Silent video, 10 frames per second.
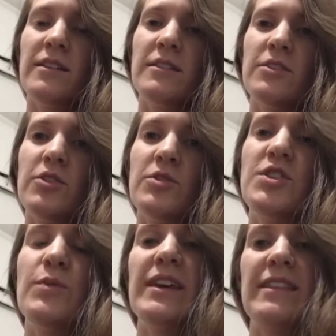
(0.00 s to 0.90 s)
you know,
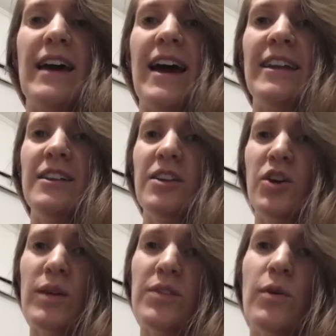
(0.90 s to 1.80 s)
doing that and
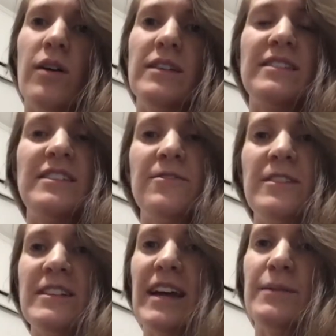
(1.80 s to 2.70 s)
going through all these
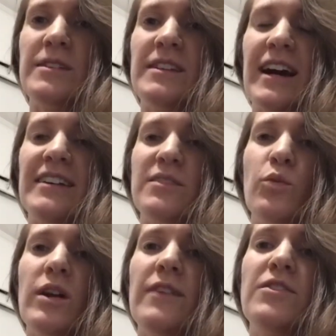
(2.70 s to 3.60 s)
different types of diets
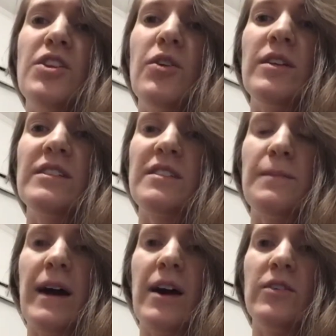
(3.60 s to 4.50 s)
and what I've noticed
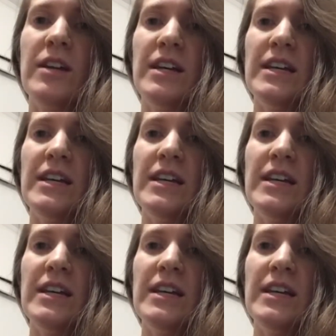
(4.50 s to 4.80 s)
about